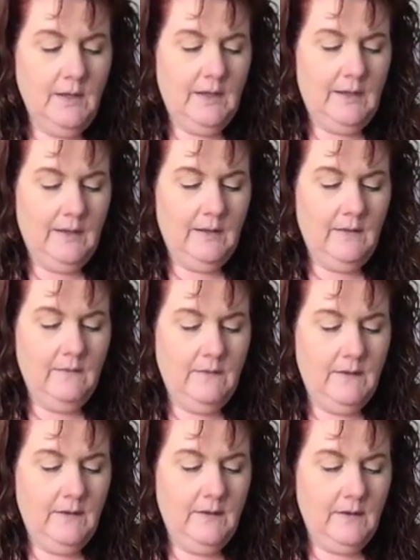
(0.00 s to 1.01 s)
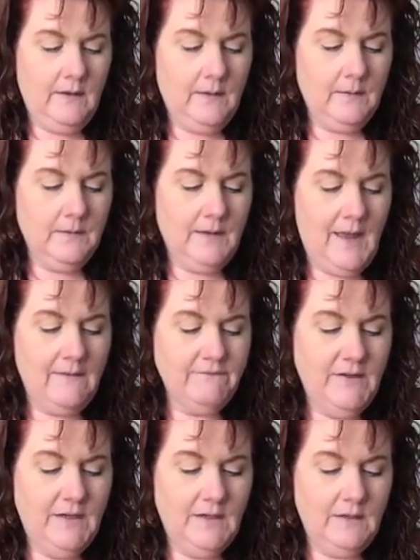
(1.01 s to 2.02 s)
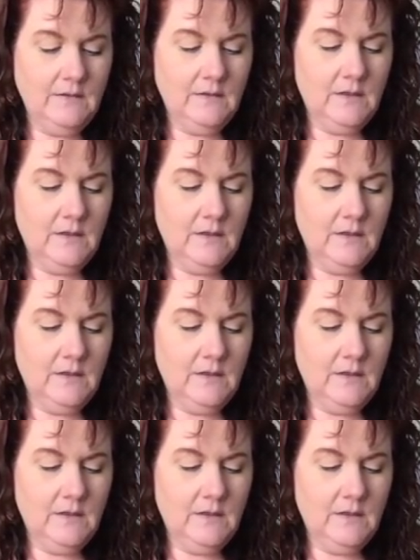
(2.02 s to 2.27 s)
And the caffeine